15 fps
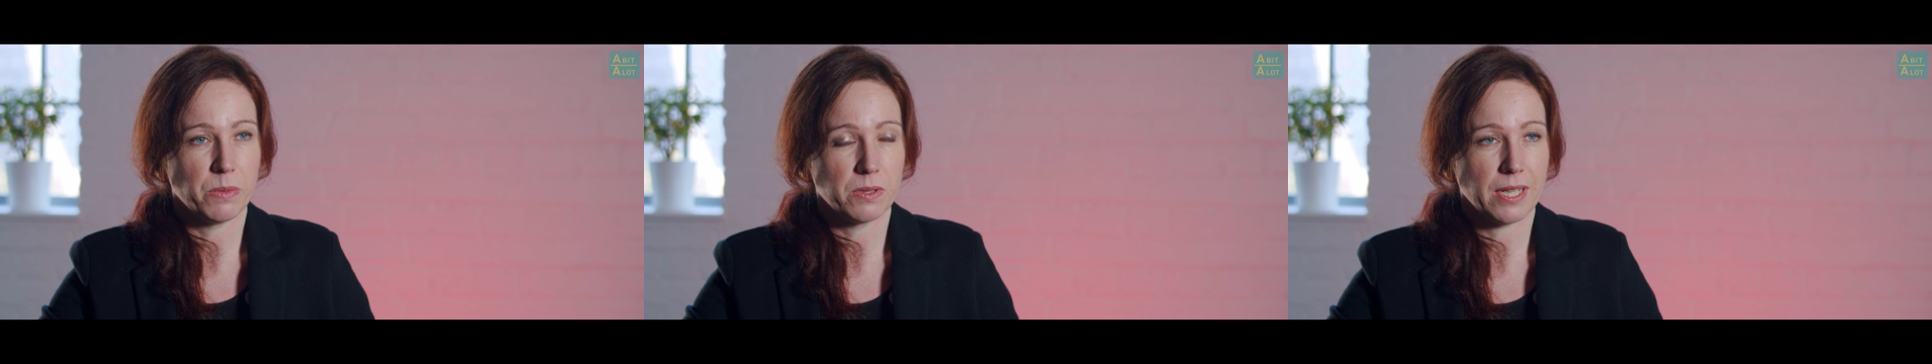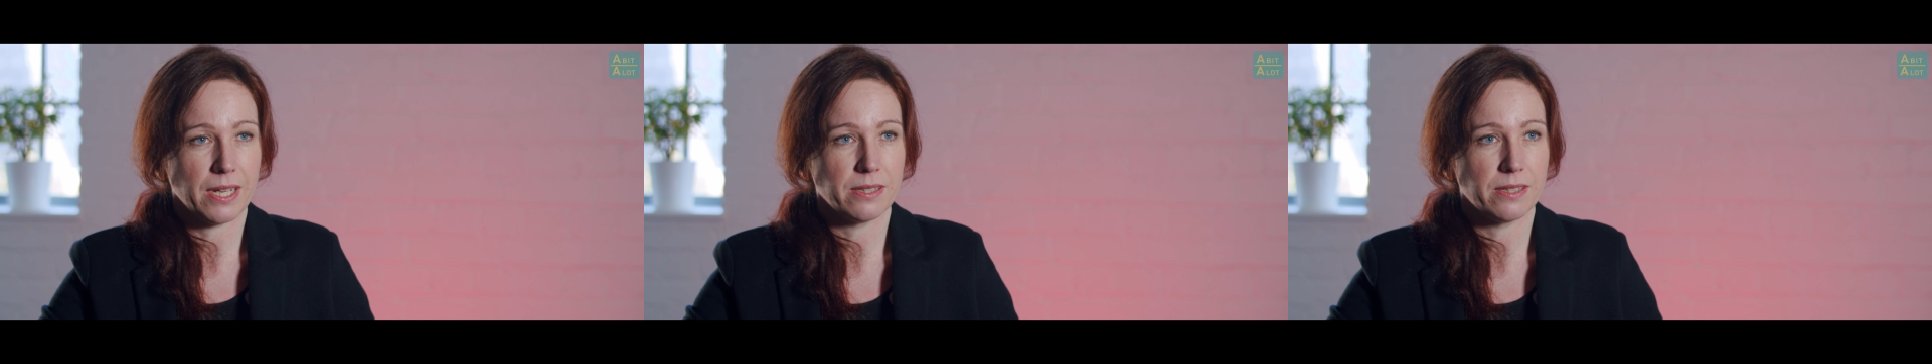
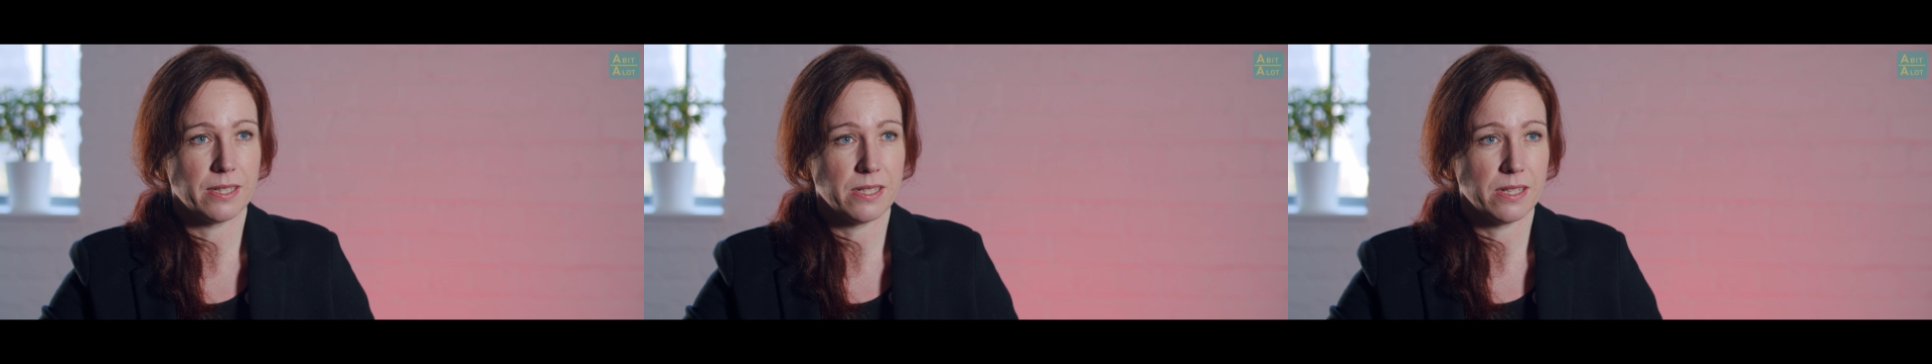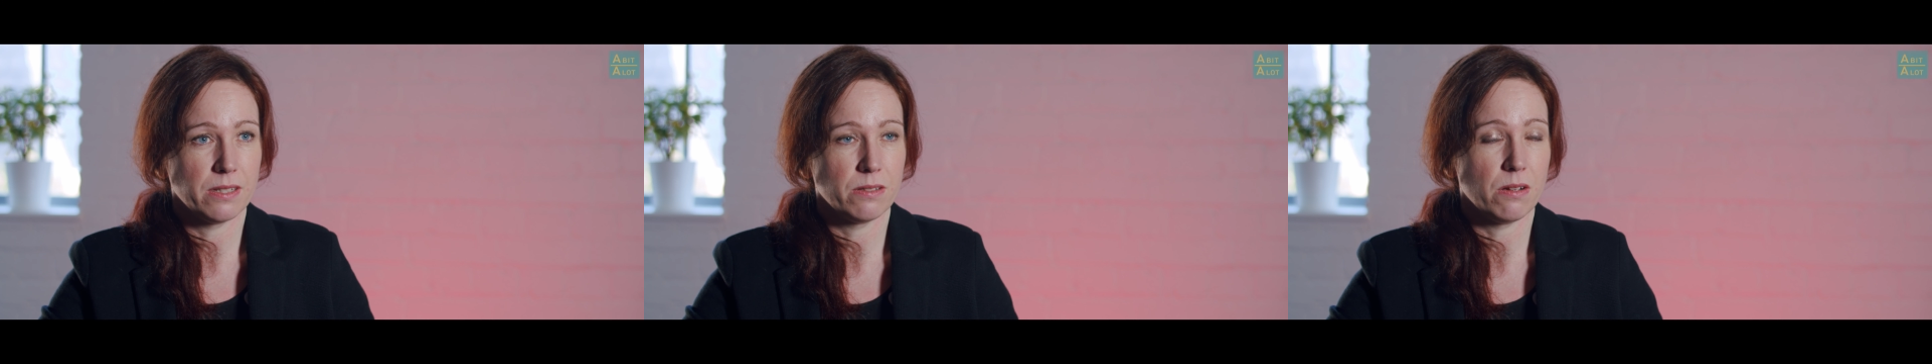
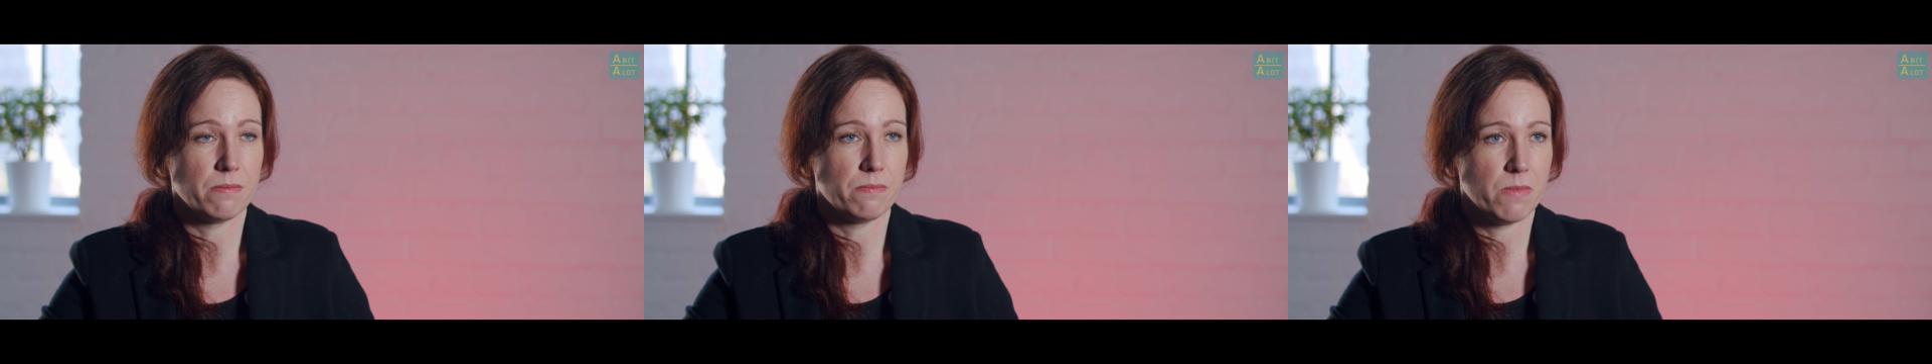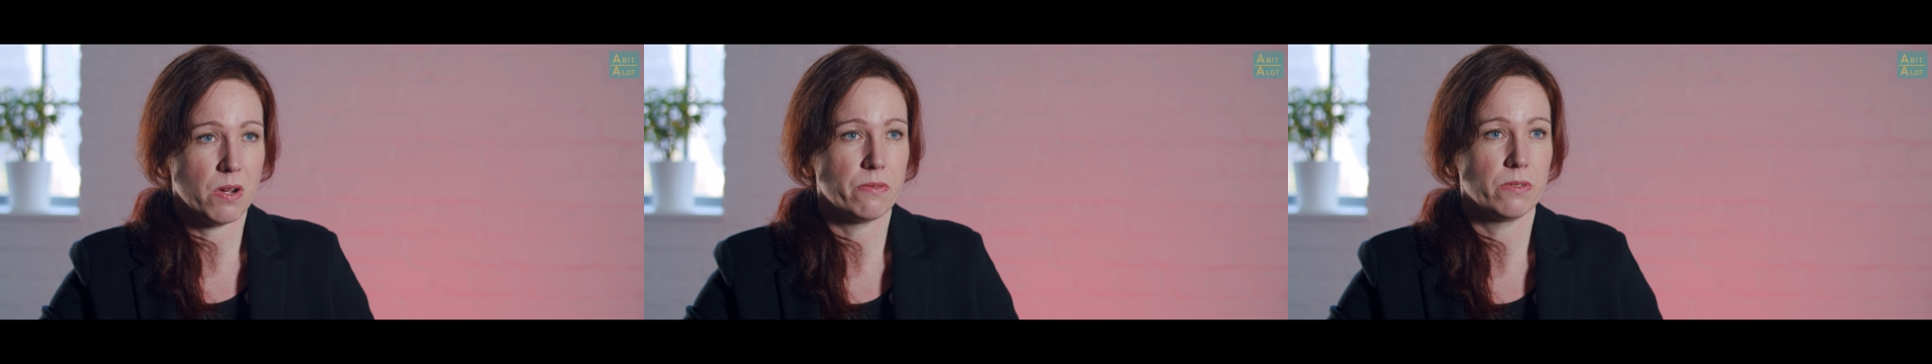testing is on
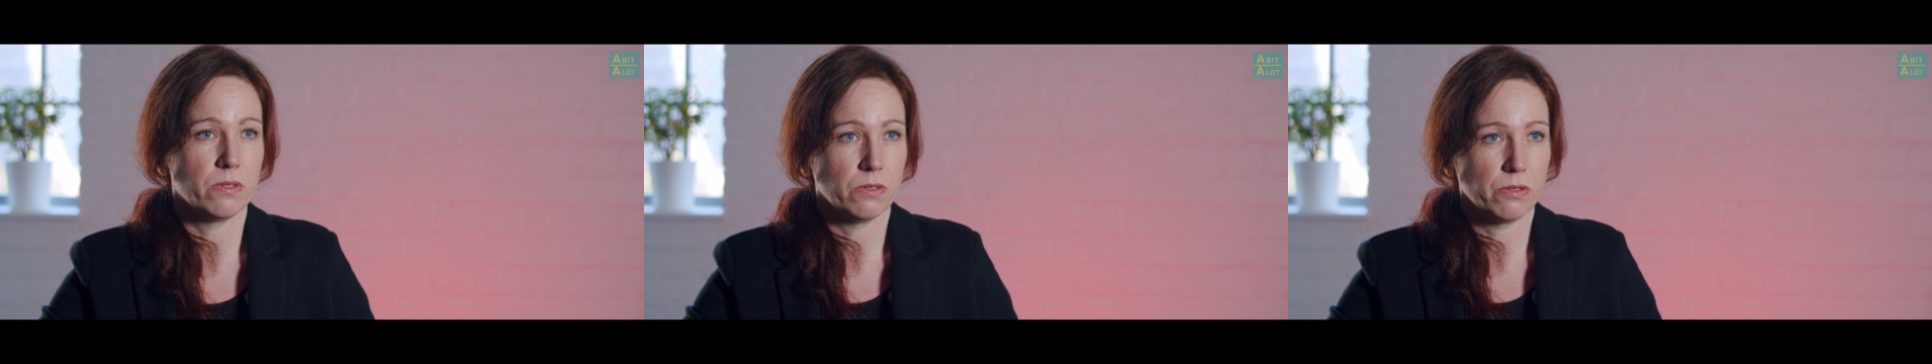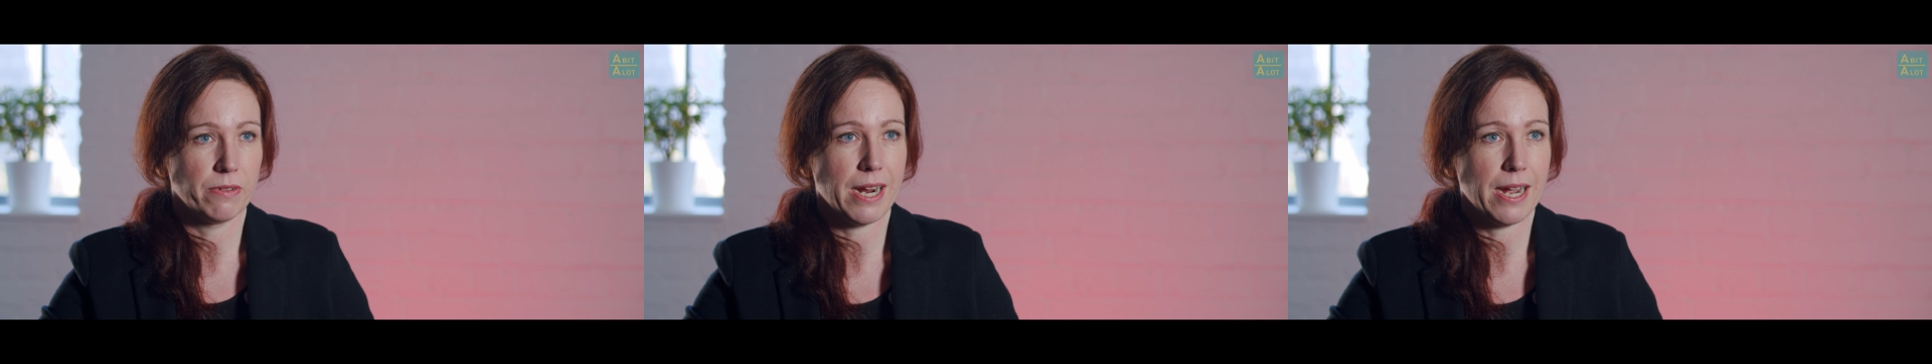moral
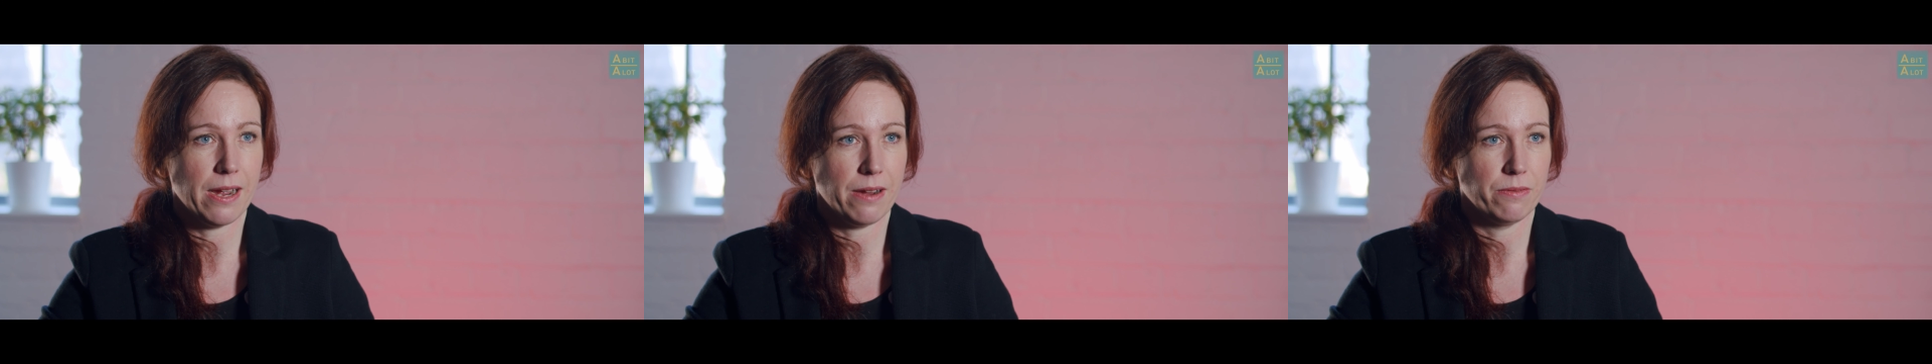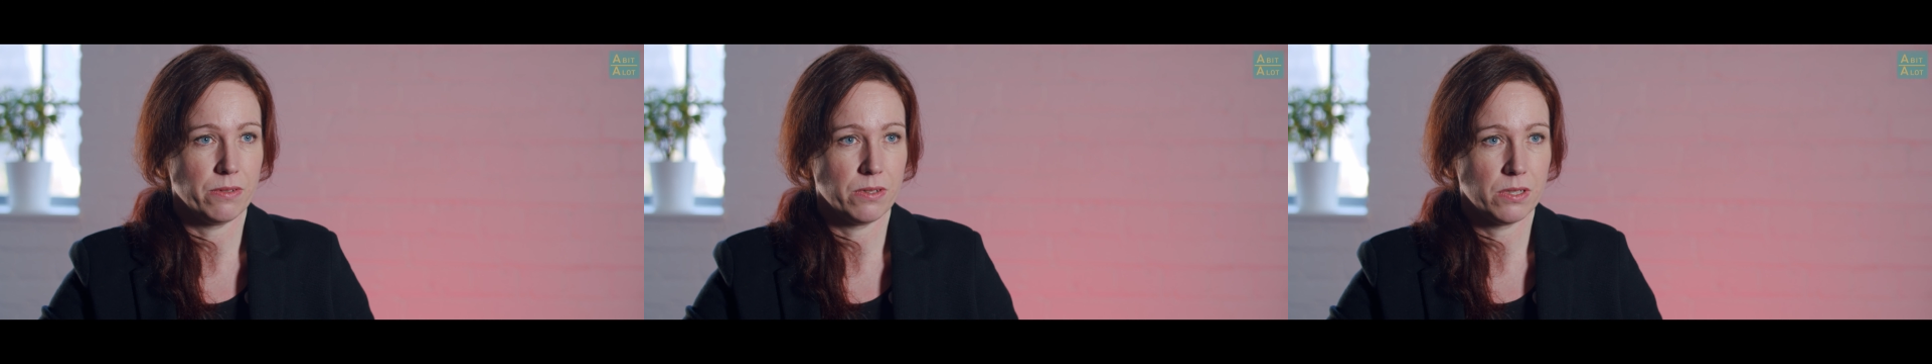
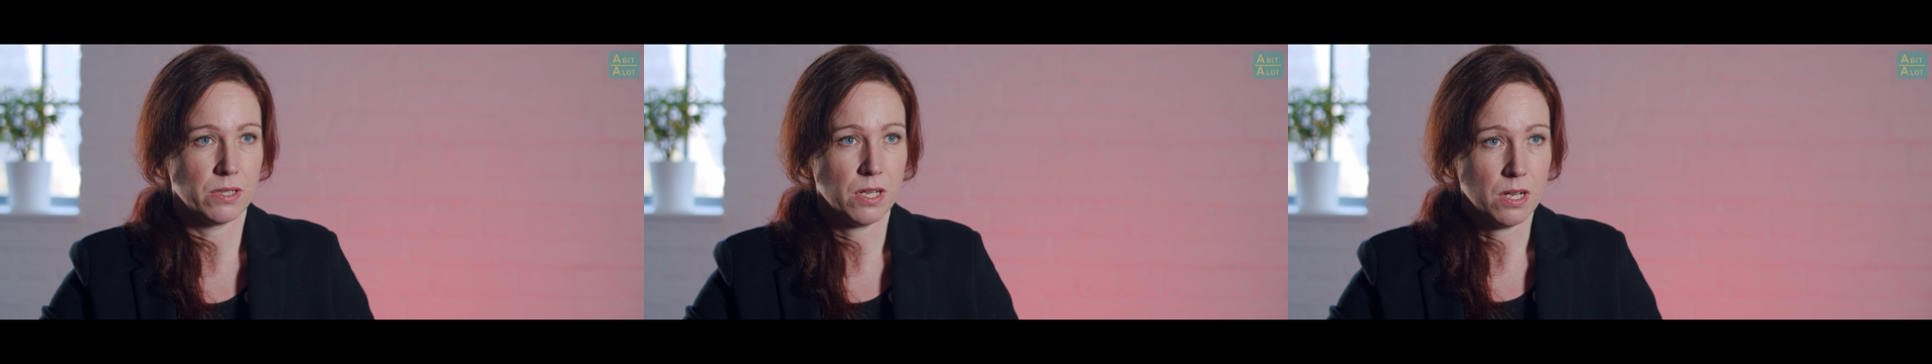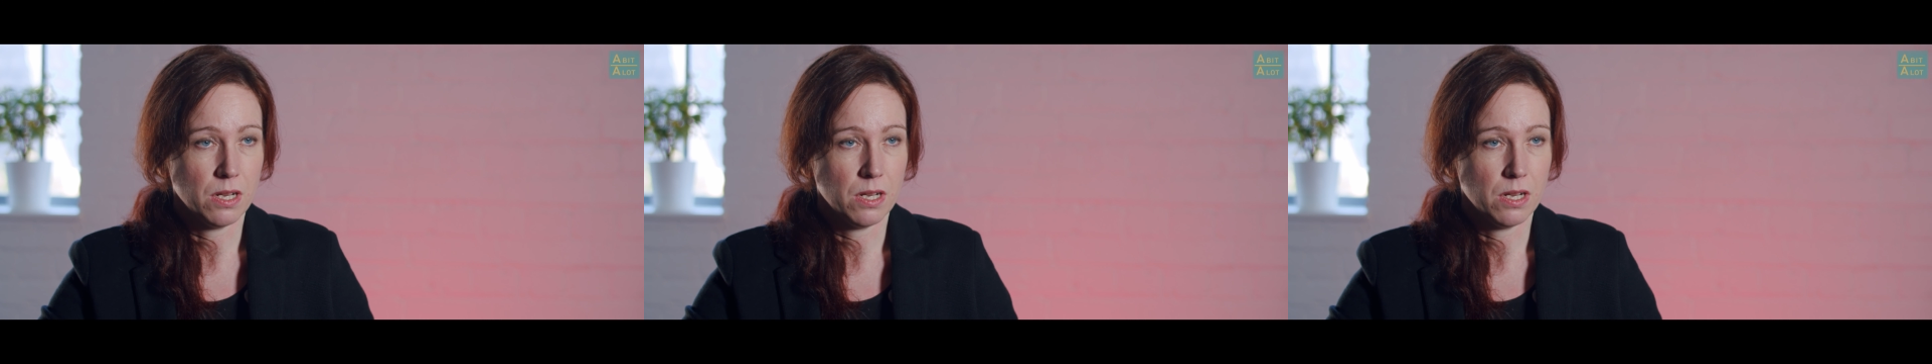grounds.